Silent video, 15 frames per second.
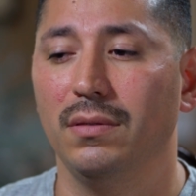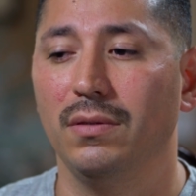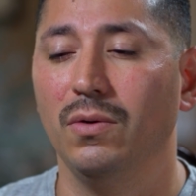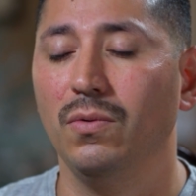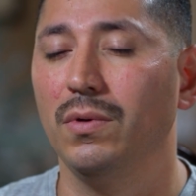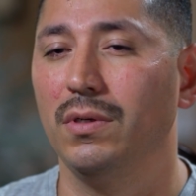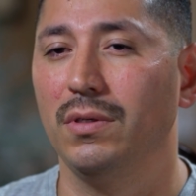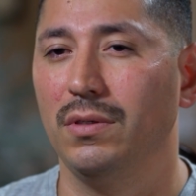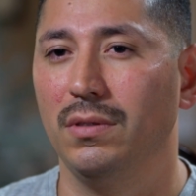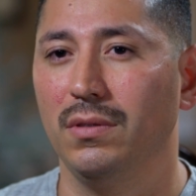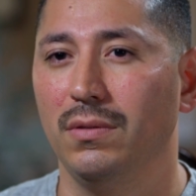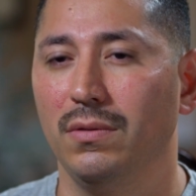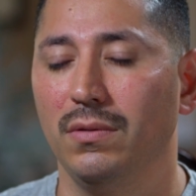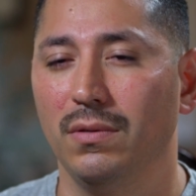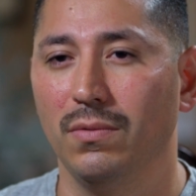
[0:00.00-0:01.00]
No one
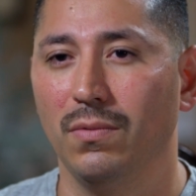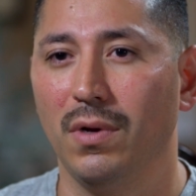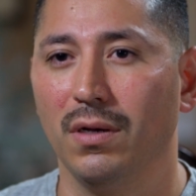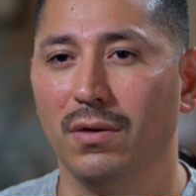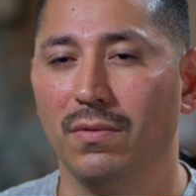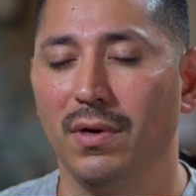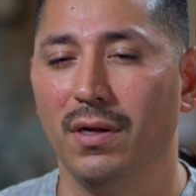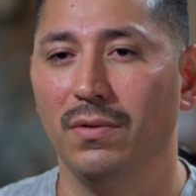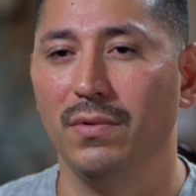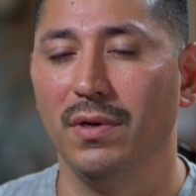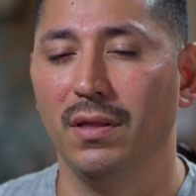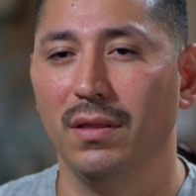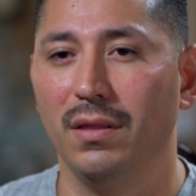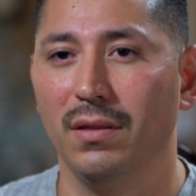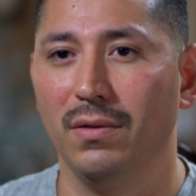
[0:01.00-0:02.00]
should walk around
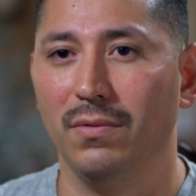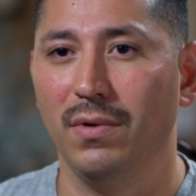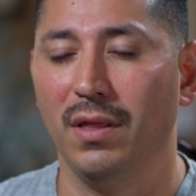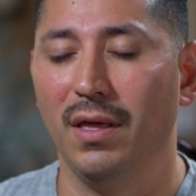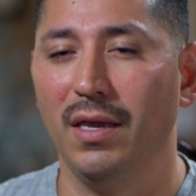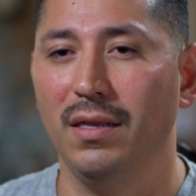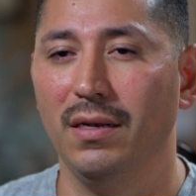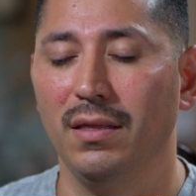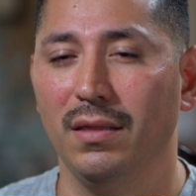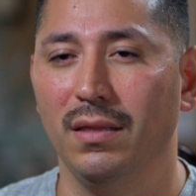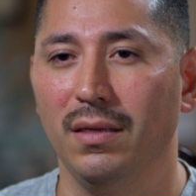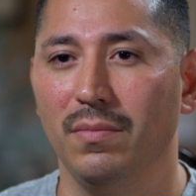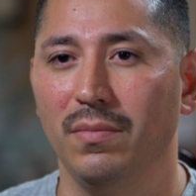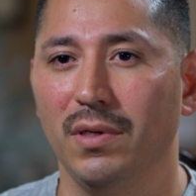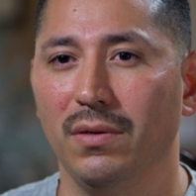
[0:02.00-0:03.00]
with hate in
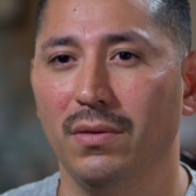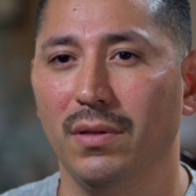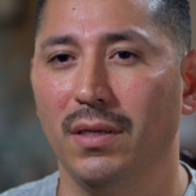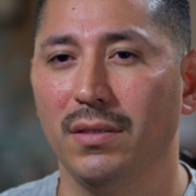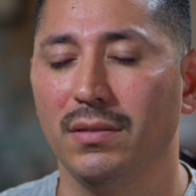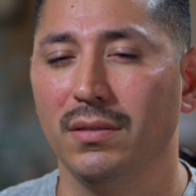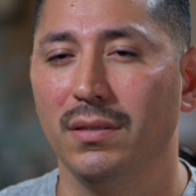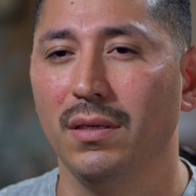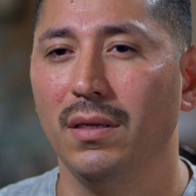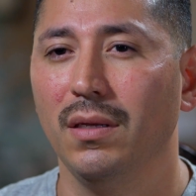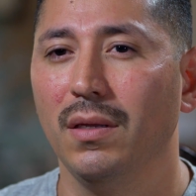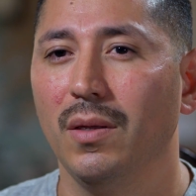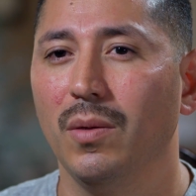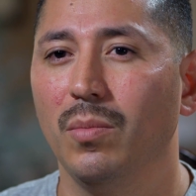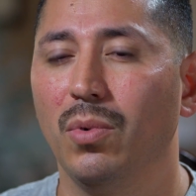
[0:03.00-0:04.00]
them. You know, that's
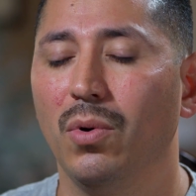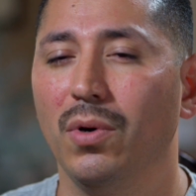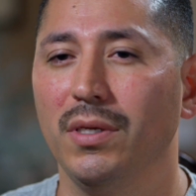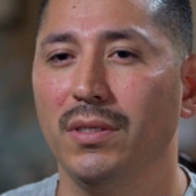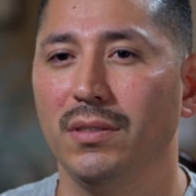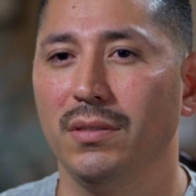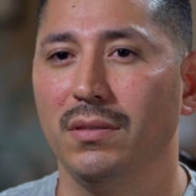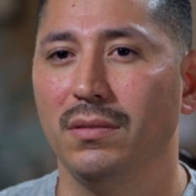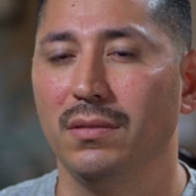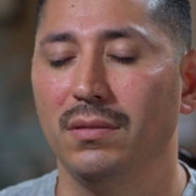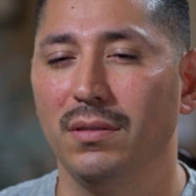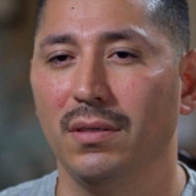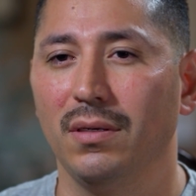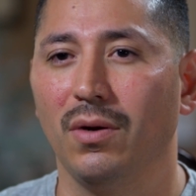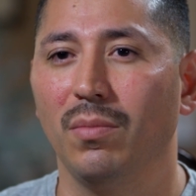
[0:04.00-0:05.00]

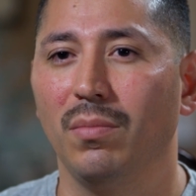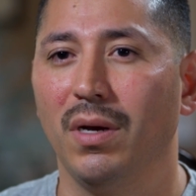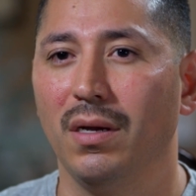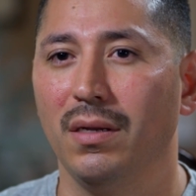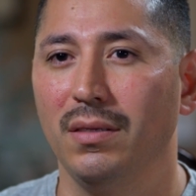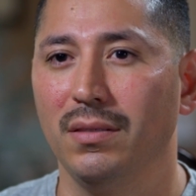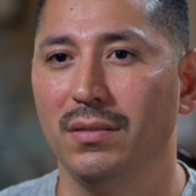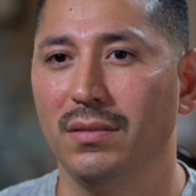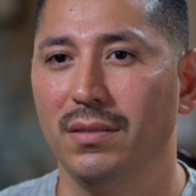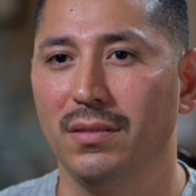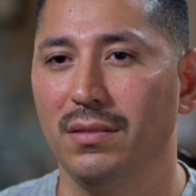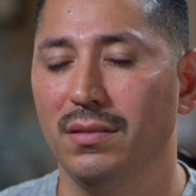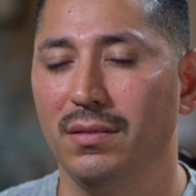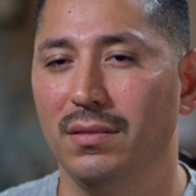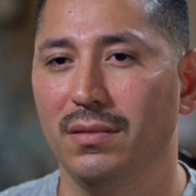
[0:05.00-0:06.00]
poison in our bodies
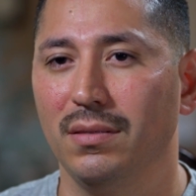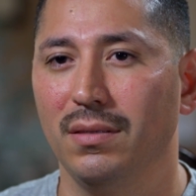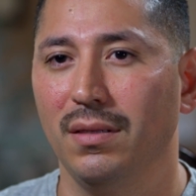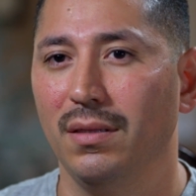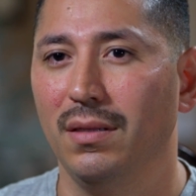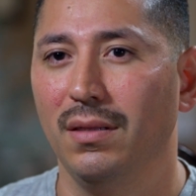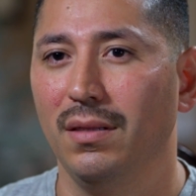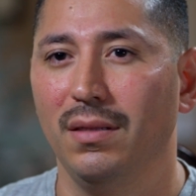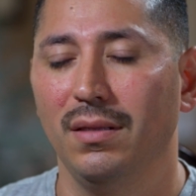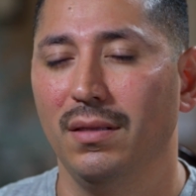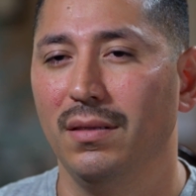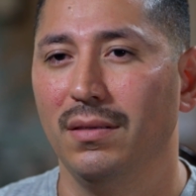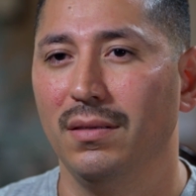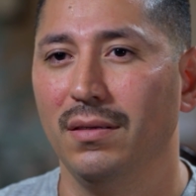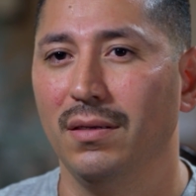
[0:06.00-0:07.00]
that,
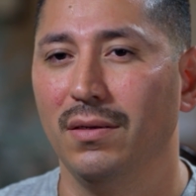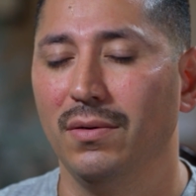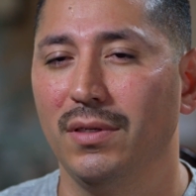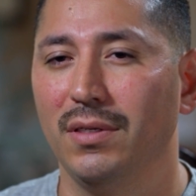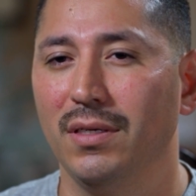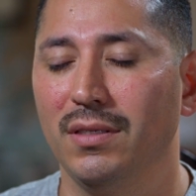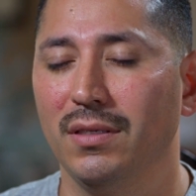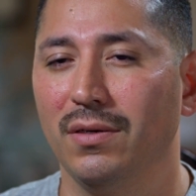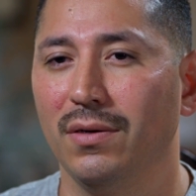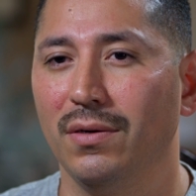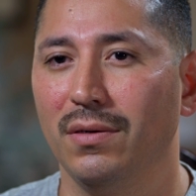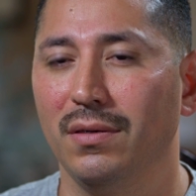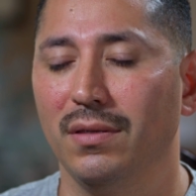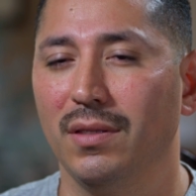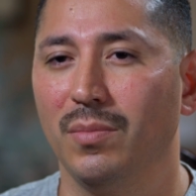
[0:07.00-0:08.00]
you know, it doesn't
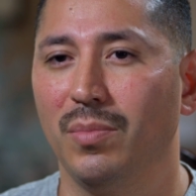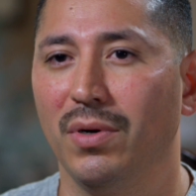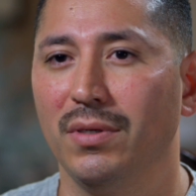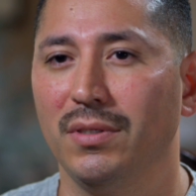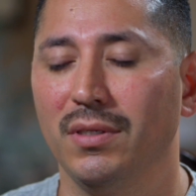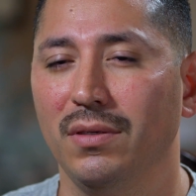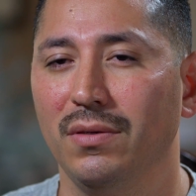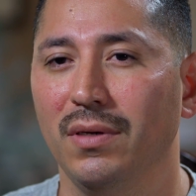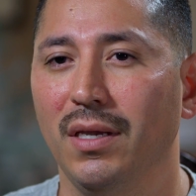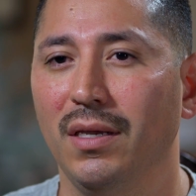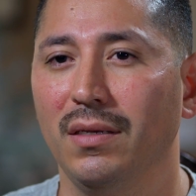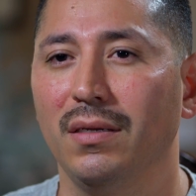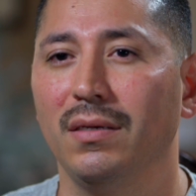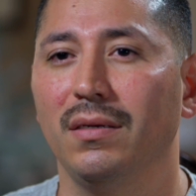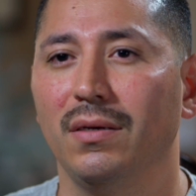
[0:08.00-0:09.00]
hurt the person you
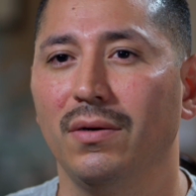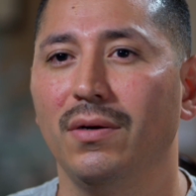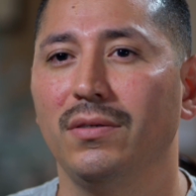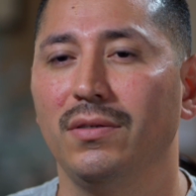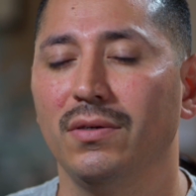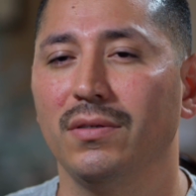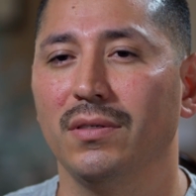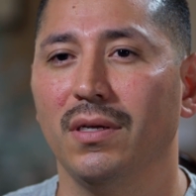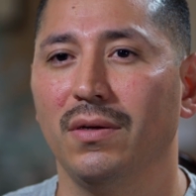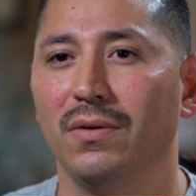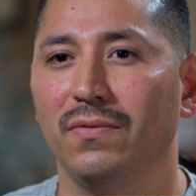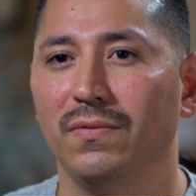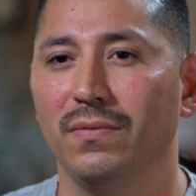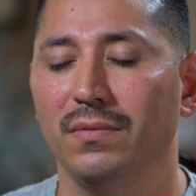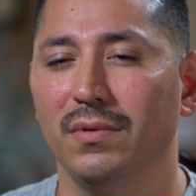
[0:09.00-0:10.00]
hate, it hurts
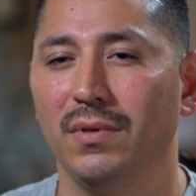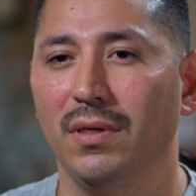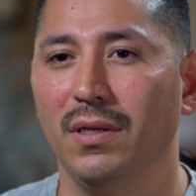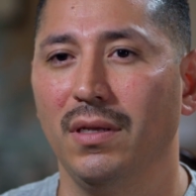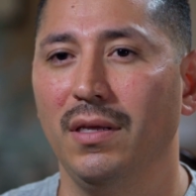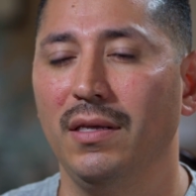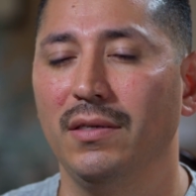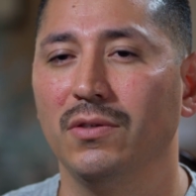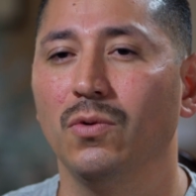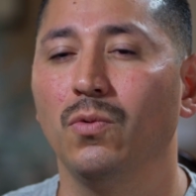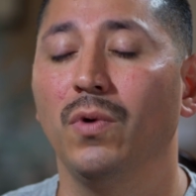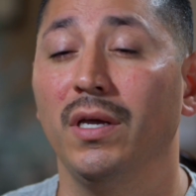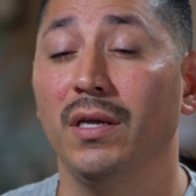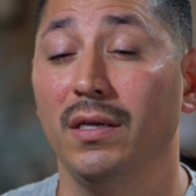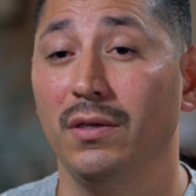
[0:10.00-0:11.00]
yourself, and it eats
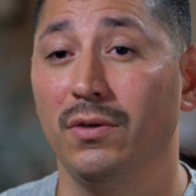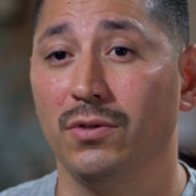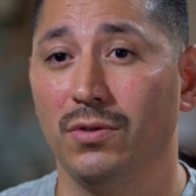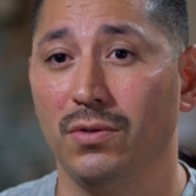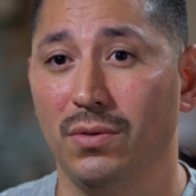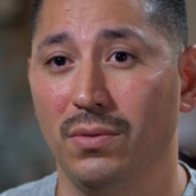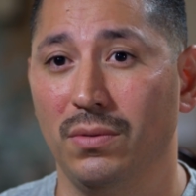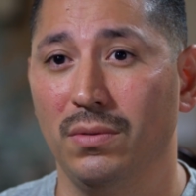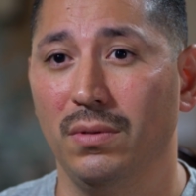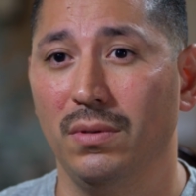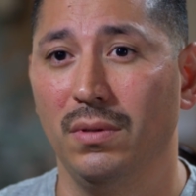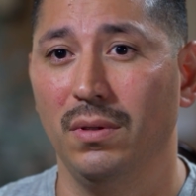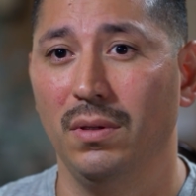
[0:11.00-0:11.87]
away at your soul.